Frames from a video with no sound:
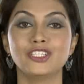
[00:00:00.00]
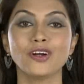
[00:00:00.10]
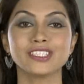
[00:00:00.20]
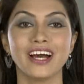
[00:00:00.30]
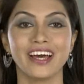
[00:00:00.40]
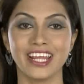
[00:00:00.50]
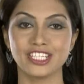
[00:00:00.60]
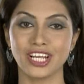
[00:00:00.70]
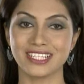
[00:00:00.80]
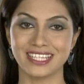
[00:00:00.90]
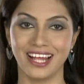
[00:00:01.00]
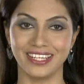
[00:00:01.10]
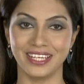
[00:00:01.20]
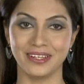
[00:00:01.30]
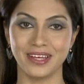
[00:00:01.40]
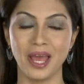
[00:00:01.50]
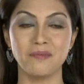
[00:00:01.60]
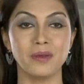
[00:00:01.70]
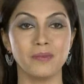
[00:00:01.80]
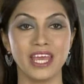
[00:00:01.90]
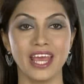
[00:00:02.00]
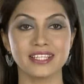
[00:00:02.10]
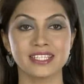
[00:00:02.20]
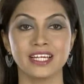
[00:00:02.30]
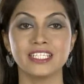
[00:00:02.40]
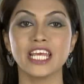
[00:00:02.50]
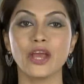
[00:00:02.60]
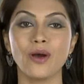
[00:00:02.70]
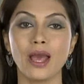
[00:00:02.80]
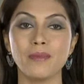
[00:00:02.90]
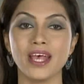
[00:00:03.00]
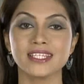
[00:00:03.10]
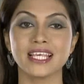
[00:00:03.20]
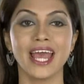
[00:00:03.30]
Dr. Haresh Asnani, MBBS, DOMS,